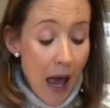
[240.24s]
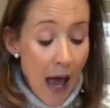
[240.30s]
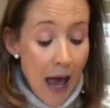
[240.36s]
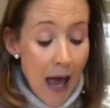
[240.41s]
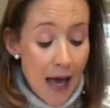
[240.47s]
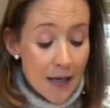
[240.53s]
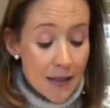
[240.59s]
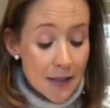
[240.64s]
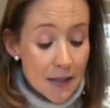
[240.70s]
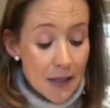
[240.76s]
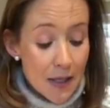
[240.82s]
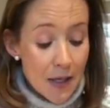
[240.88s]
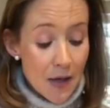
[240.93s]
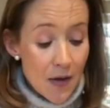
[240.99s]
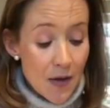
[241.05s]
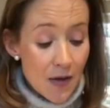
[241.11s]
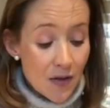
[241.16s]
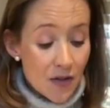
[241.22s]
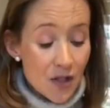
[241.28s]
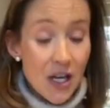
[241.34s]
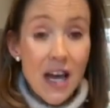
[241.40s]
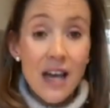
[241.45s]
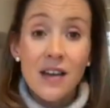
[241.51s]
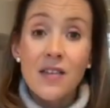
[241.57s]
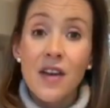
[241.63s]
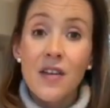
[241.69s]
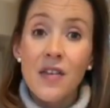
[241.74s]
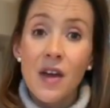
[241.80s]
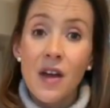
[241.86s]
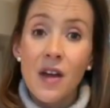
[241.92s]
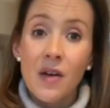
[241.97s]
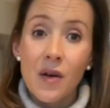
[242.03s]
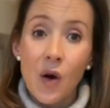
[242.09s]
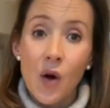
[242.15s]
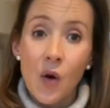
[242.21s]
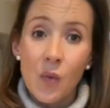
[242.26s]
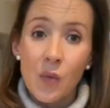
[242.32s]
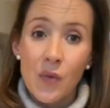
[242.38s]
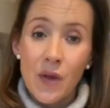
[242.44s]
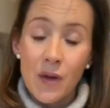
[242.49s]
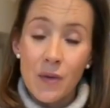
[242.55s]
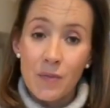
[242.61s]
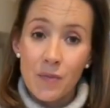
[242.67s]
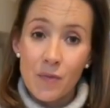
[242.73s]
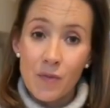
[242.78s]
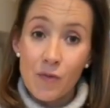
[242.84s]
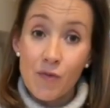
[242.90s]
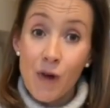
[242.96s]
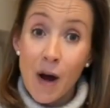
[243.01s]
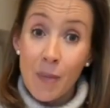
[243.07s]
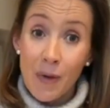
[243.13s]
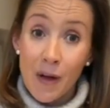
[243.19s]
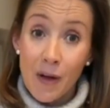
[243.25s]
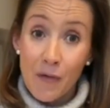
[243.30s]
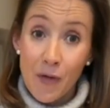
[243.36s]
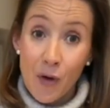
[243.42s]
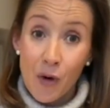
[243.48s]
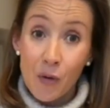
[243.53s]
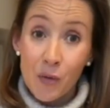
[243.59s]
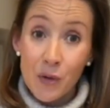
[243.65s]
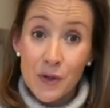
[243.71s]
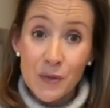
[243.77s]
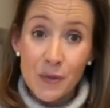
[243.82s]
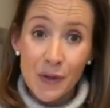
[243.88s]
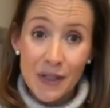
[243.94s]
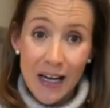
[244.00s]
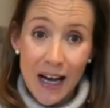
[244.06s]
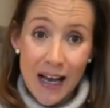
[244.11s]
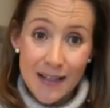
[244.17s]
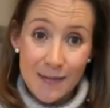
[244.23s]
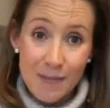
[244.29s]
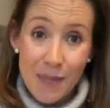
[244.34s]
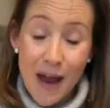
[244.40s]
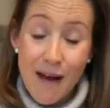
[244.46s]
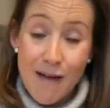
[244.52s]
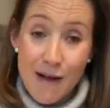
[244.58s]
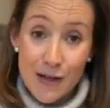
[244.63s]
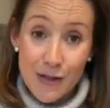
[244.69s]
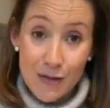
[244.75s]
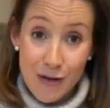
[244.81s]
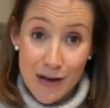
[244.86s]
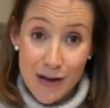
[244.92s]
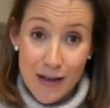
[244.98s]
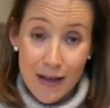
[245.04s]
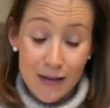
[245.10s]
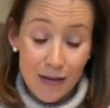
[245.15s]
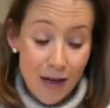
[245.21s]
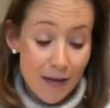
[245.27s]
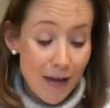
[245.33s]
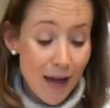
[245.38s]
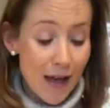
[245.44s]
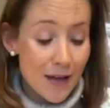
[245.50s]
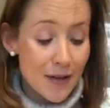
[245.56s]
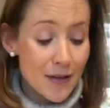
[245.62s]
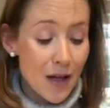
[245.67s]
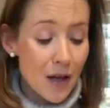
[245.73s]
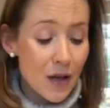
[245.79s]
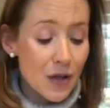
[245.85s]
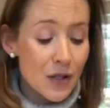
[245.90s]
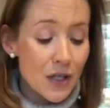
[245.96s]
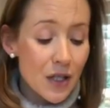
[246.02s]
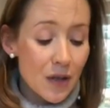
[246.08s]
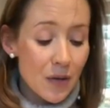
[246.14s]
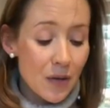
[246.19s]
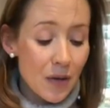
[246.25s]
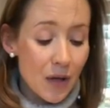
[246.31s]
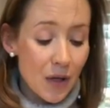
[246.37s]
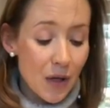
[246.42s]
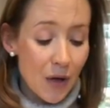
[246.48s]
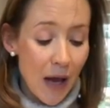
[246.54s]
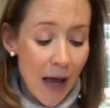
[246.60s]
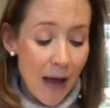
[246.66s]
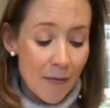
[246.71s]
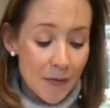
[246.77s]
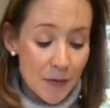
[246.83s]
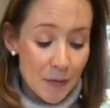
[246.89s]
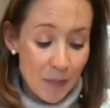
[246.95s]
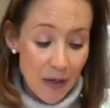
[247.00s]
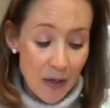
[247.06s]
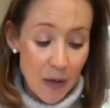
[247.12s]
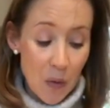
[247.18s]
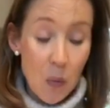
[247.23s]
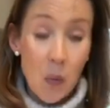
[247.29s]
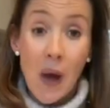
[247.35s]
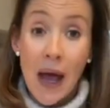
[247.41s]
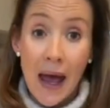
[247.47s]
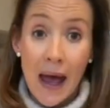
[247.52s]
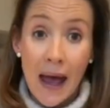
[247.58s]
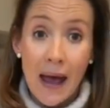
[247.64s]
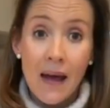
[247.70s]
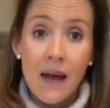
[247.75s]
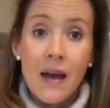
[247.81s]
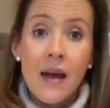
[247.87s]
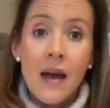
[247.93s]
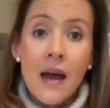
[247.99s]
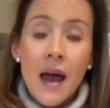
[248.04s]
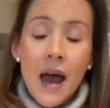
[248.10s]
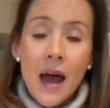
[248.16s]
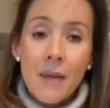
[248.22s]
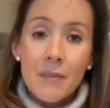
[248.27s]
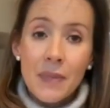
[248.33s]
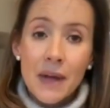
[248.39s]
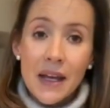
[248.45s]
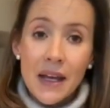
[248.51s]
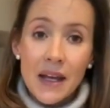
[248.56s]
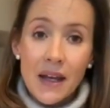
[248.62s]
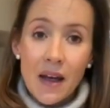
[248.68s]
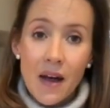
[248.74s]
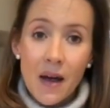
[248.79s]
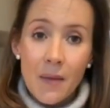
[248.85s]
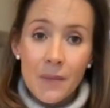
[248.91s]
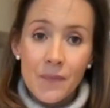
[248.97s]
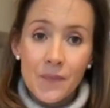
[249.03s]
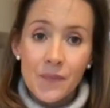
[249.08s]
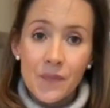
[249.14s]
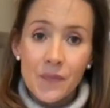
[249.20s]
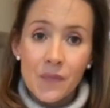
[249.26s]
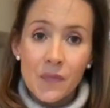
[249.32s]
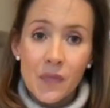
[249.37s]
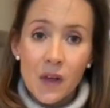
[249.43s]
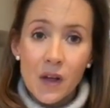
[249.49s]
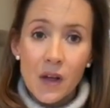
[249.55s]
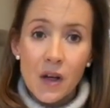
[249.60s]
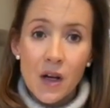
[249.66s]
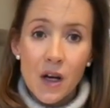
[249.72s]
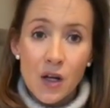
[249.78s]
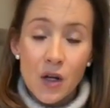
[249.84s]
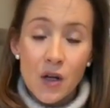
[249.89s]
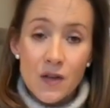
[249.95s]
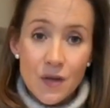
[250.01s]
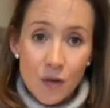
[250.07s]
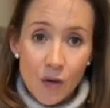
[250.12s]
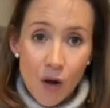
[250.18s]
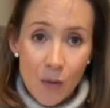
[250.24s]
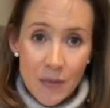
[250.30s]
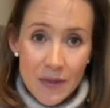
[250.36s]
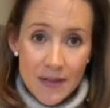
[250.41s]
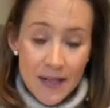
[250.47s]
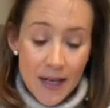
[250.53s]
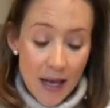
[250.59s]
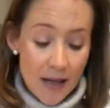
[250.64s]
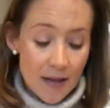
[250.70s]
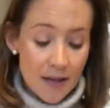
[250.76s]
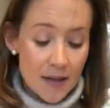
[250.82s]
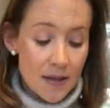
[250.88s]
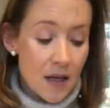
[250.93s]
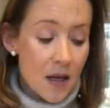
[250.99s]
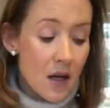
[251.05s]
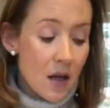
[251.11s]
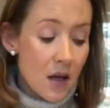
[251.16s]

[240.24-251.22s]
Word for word: And check that the hot, the rubber of the hot water bottle hasn't perished or anything like that. So you do, you know, have to be aware and be, um, you know, use your common sense